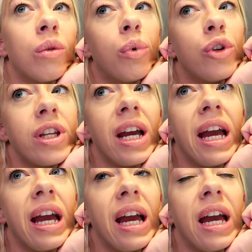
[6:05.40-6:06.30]
poached
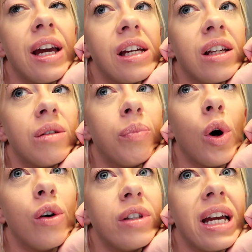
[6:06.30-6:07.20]
egg,
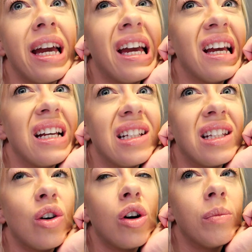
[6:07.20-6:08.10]
boiled eggs,
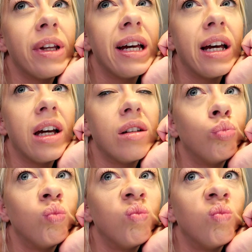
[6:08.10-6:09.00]
an omelette,
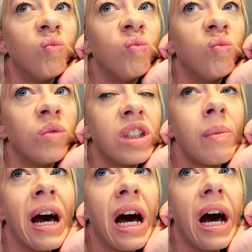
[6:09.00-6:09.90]

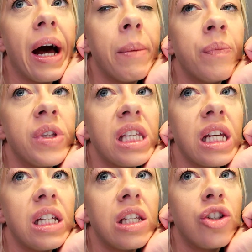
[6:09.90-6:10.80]
some ham
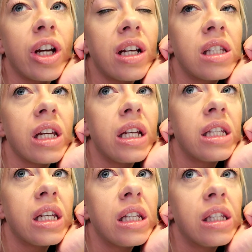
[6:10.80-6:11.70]
slices, chicken
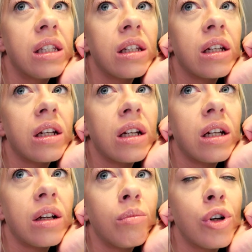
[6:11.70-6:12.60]
slices,
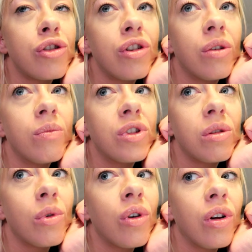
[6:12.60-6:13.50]
mushrooms,
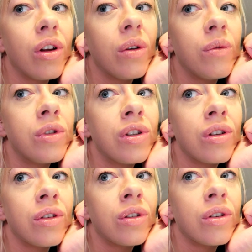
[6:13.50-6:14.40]
some olives,